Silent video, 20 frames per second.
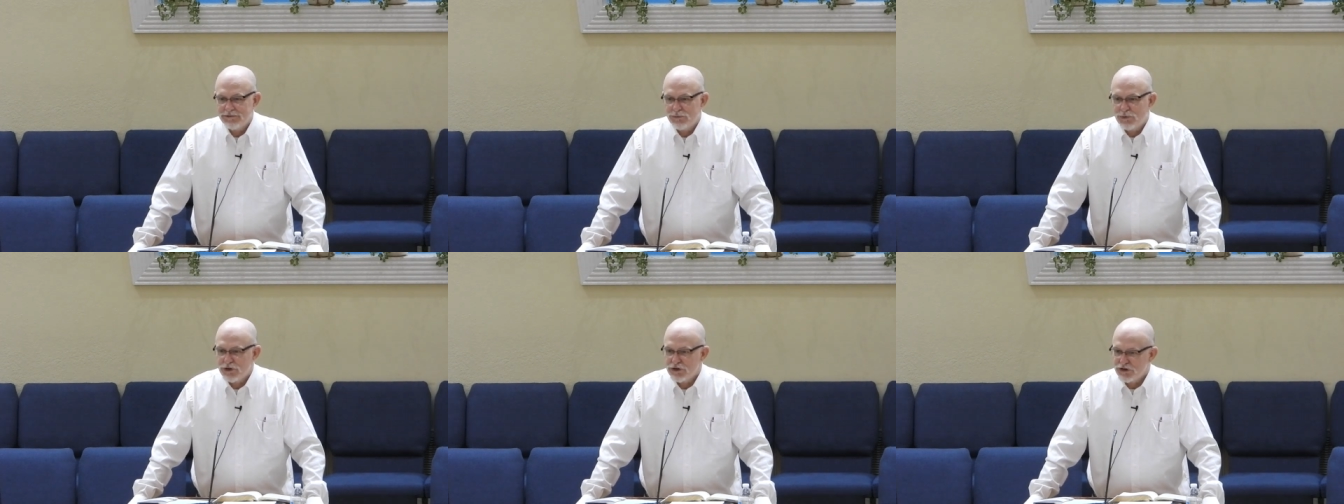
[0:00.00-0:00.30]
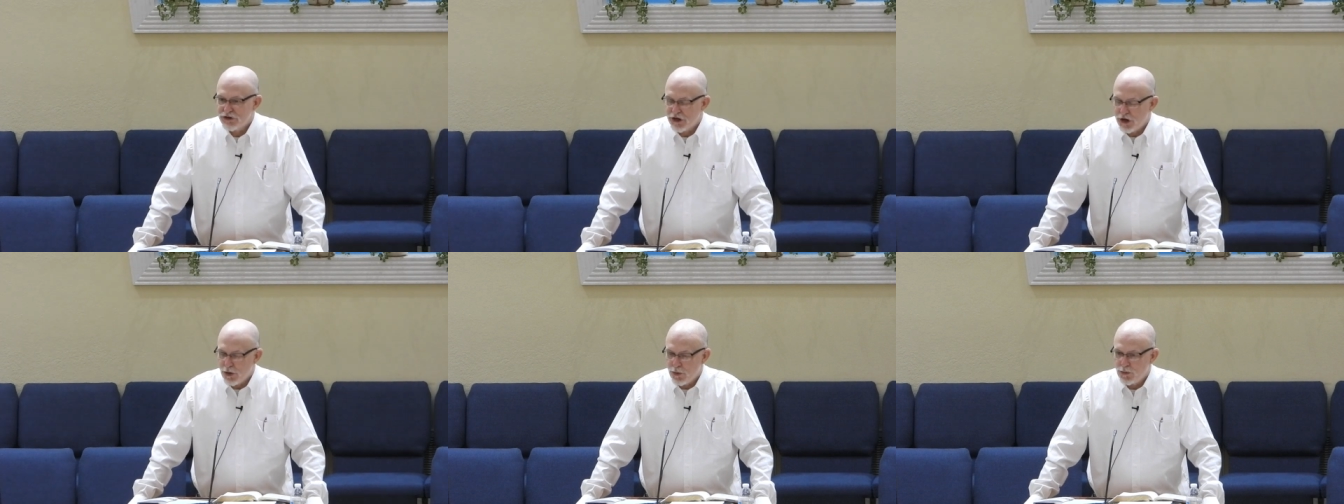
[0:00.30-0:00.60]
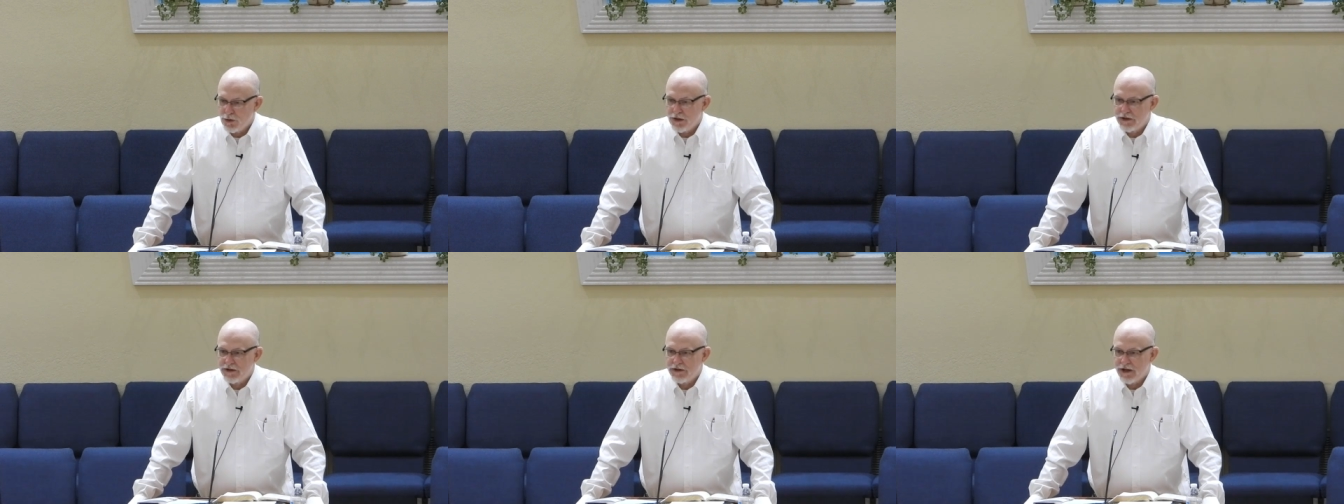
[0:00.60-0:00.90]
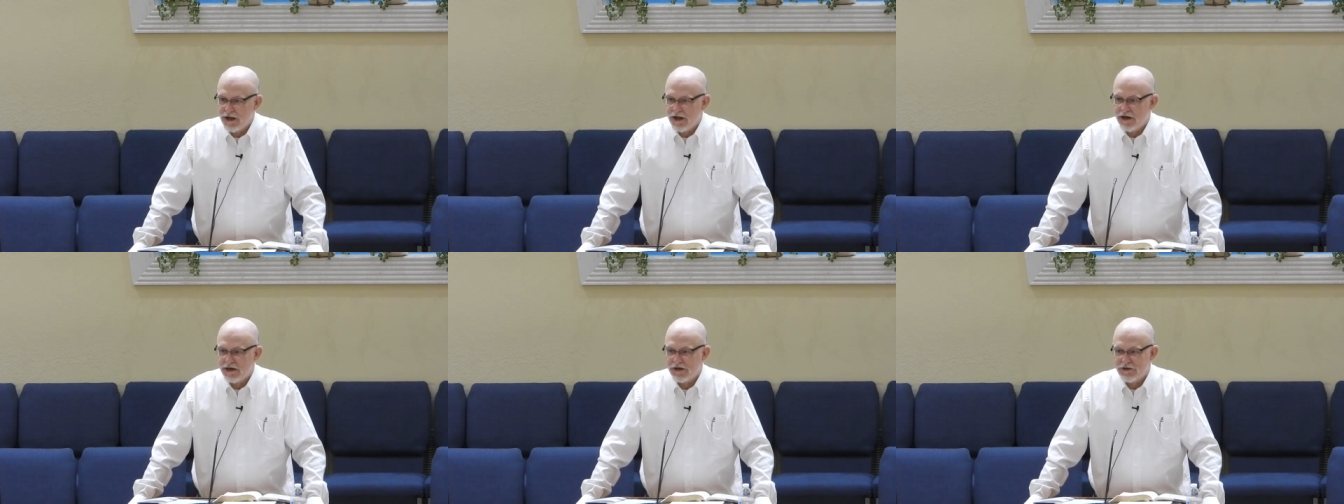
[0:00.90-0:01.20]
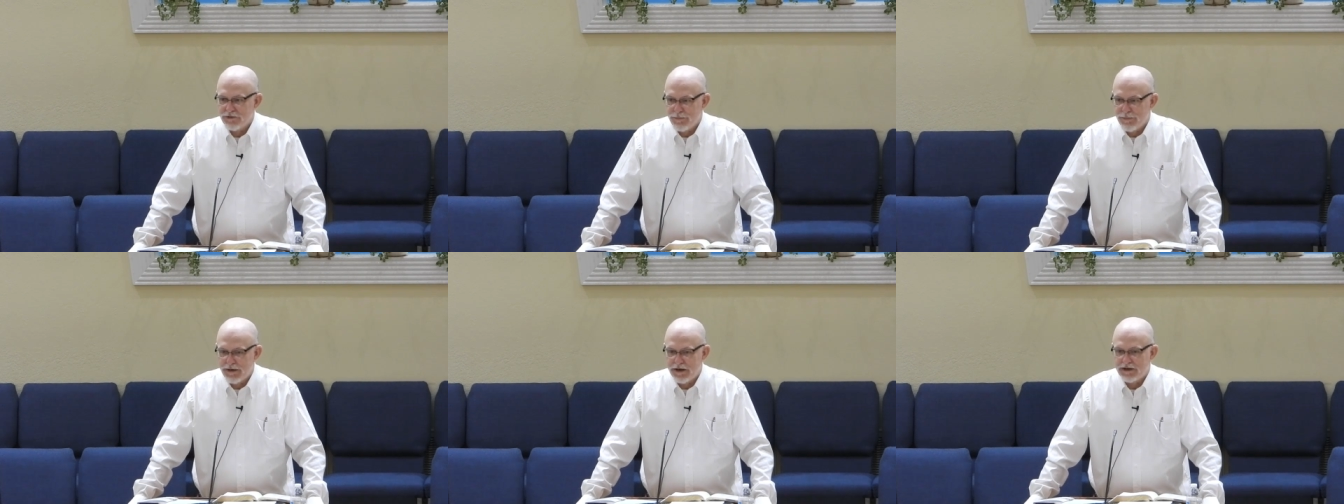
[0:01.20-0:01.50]
We're totally not
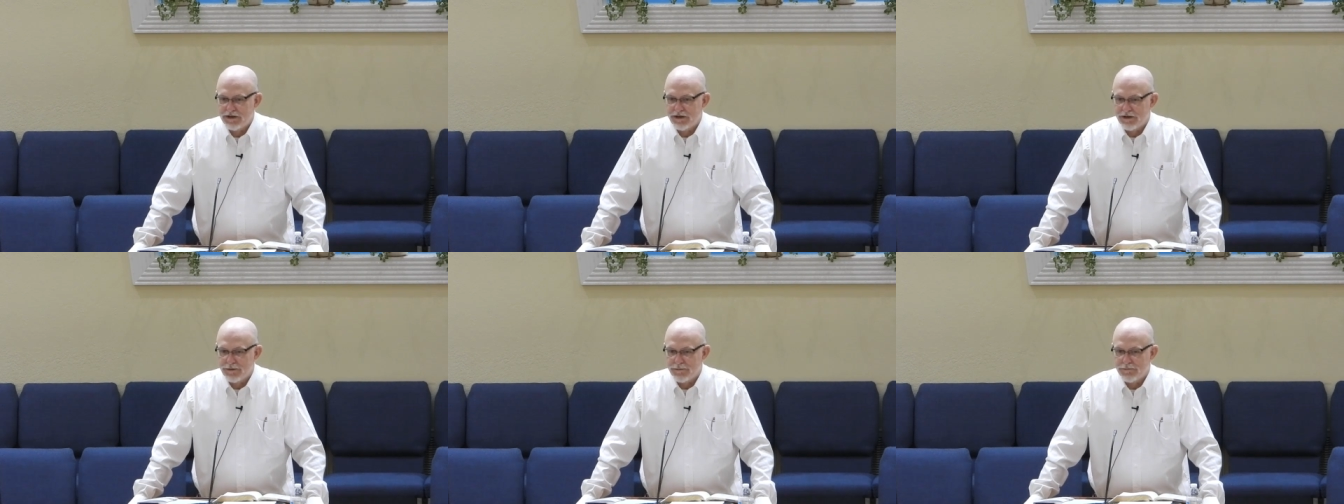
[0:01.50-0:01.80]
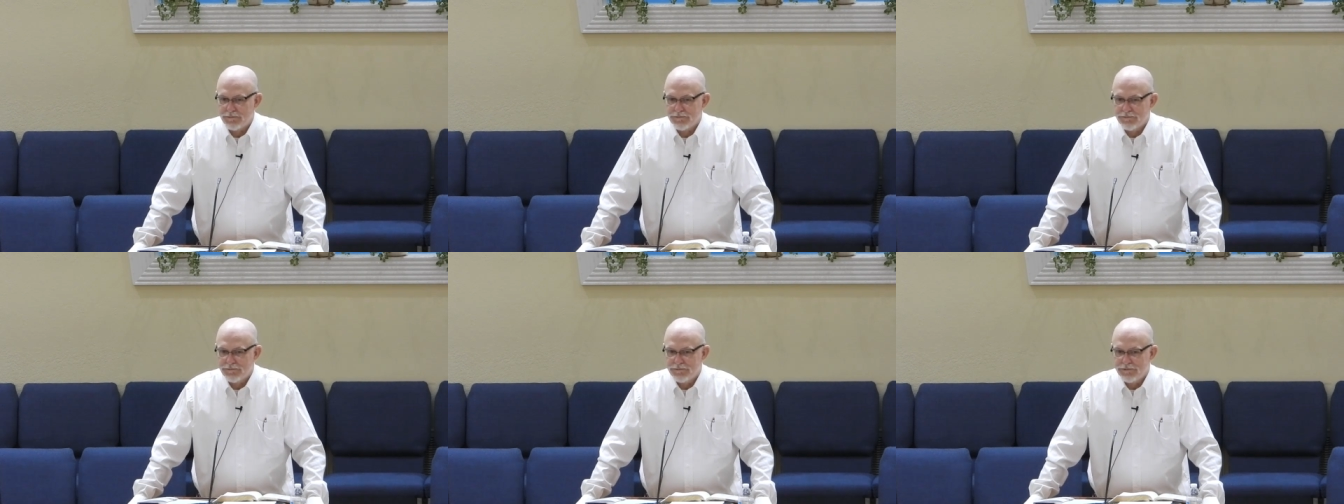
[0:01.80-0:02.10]
expecting them,